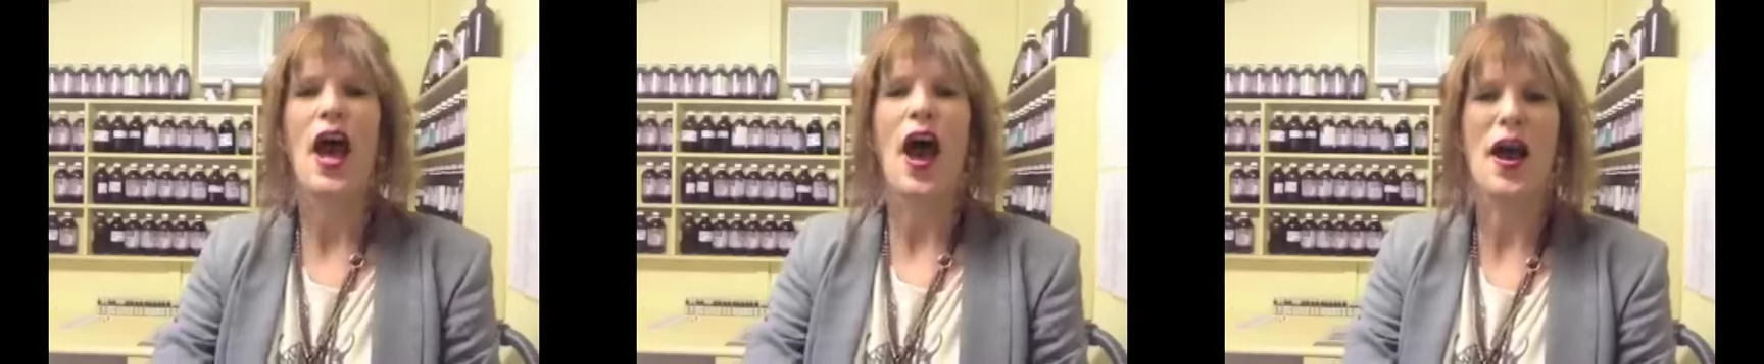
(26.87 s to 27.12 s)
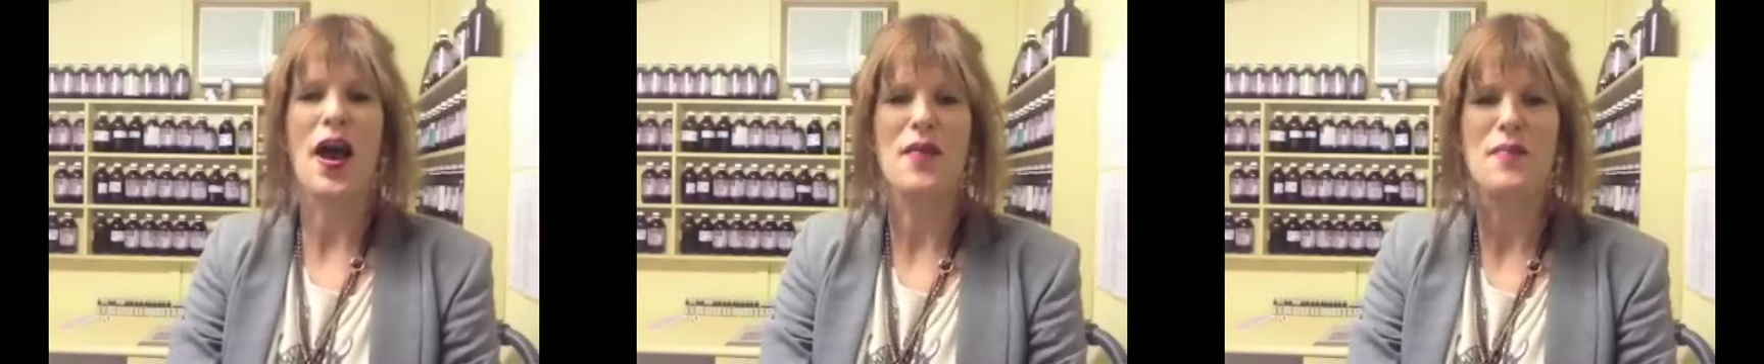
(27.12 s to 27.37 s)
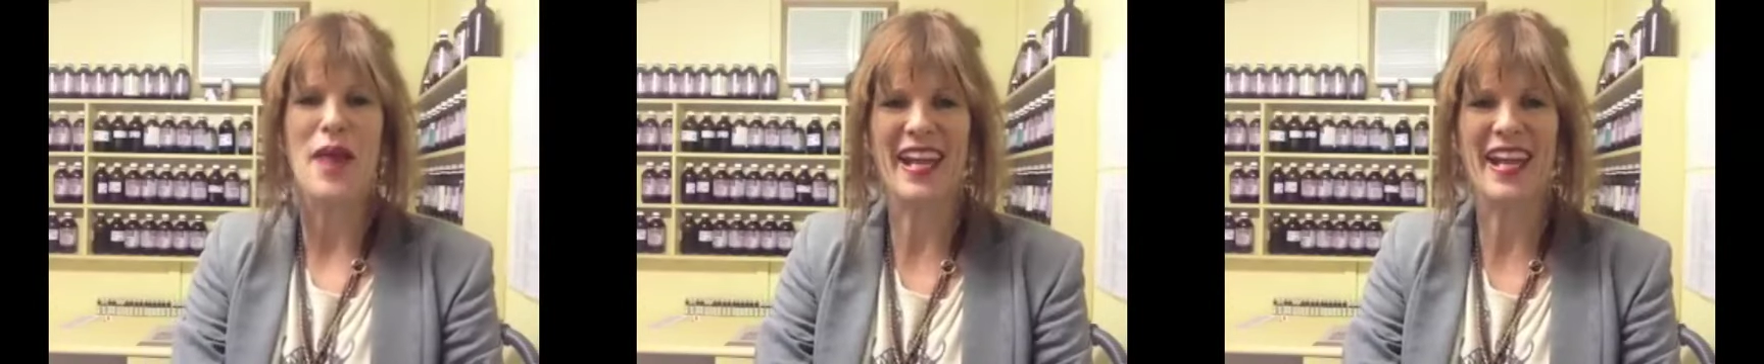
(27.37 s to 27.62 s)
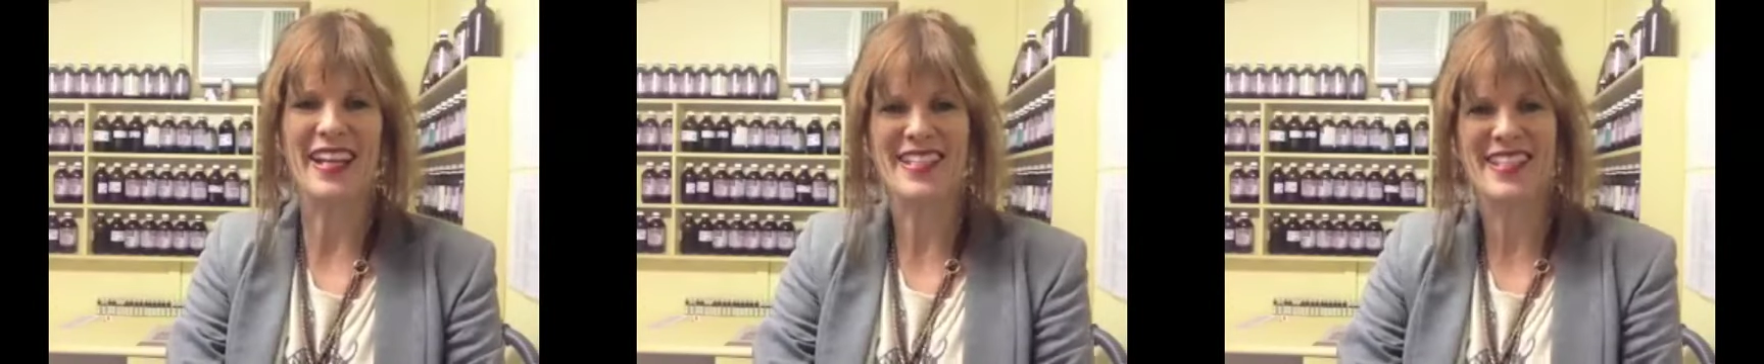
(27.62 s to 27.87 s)
Hi,
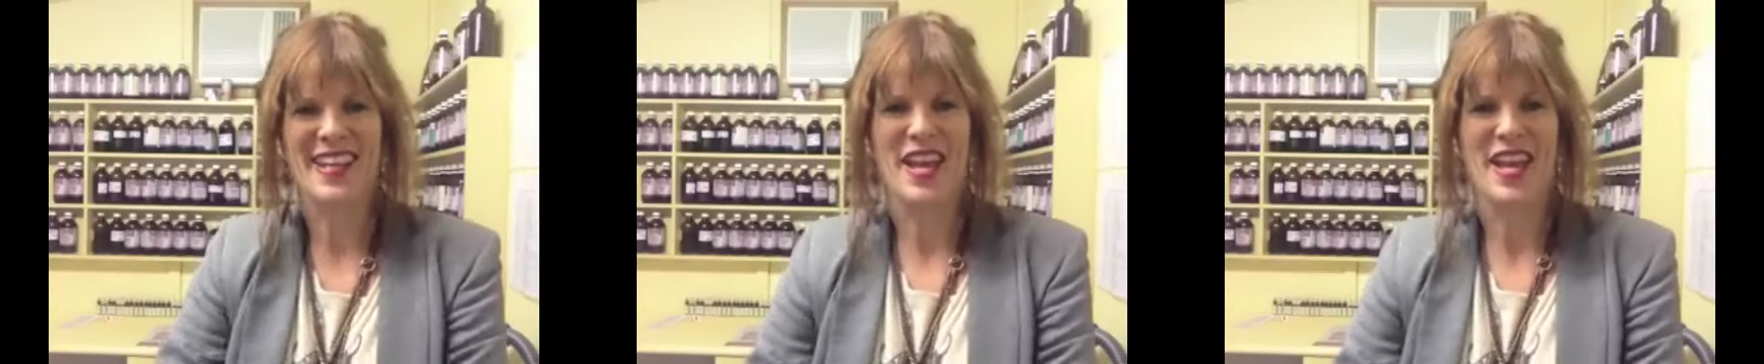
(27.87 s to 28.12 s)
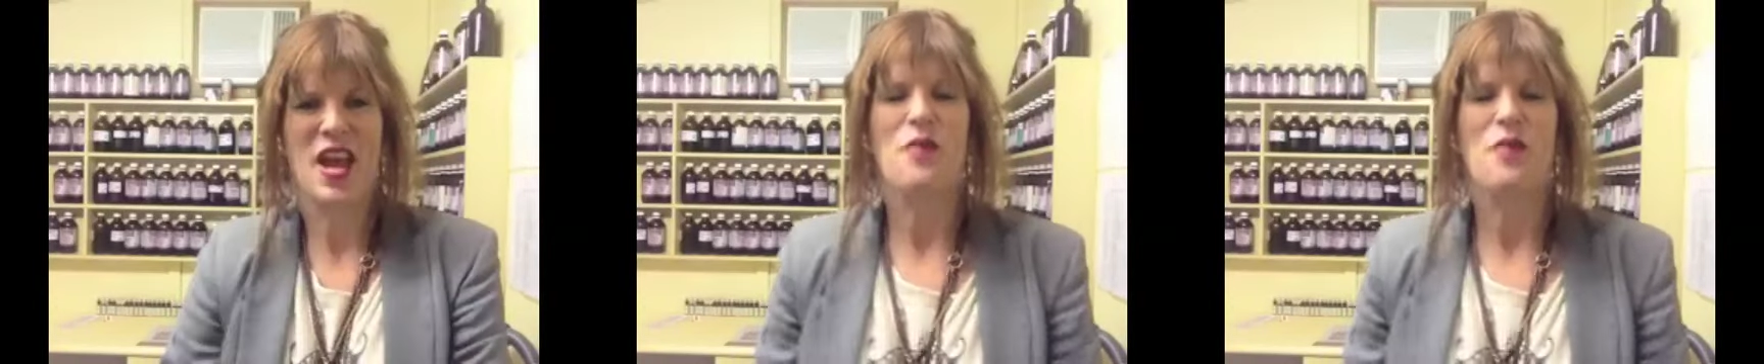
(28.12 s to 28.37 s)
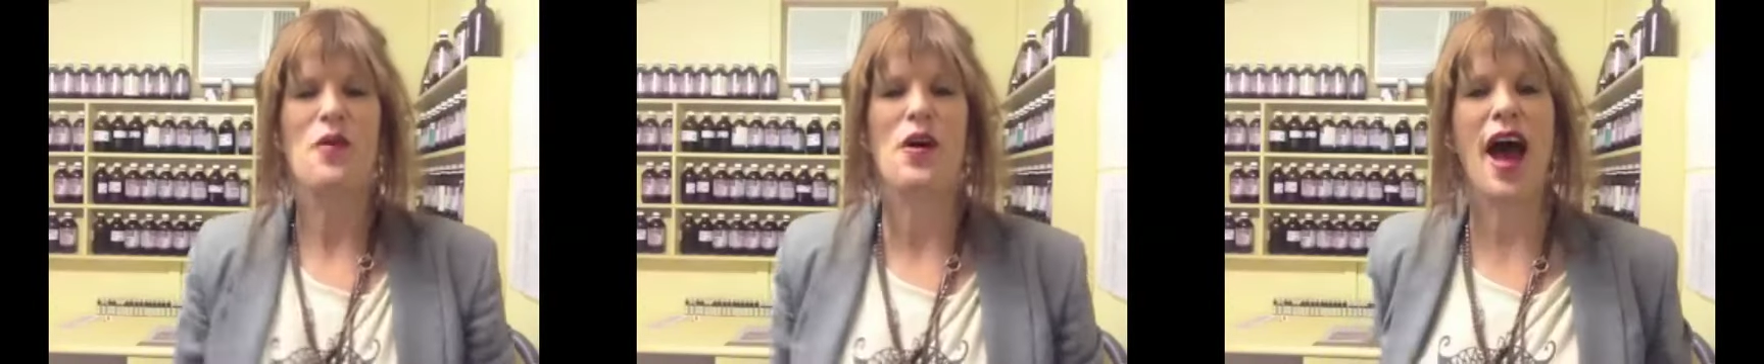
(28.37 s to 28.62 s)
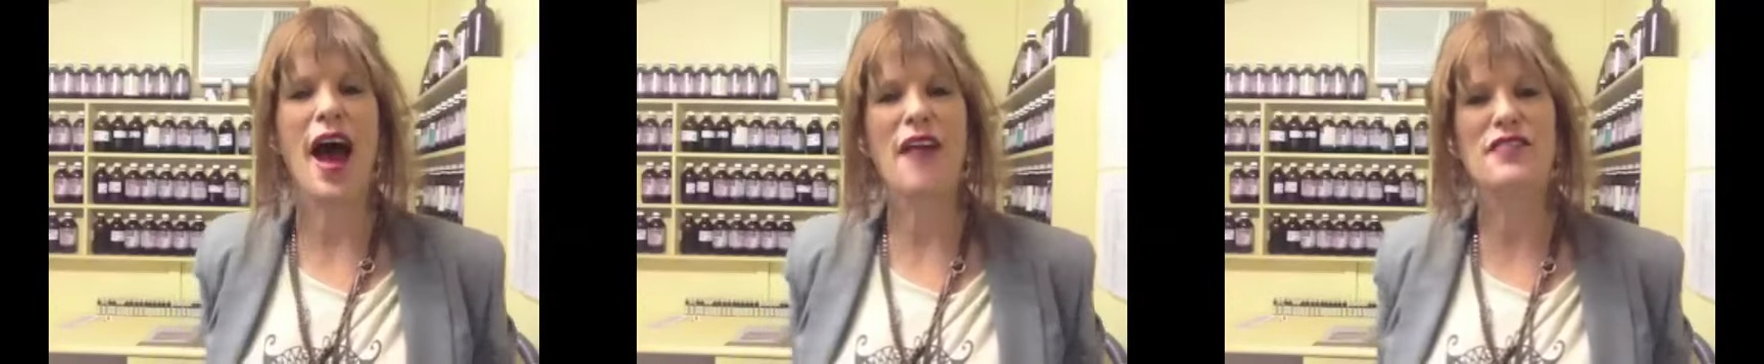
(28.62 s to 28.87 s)
Pete. Well, after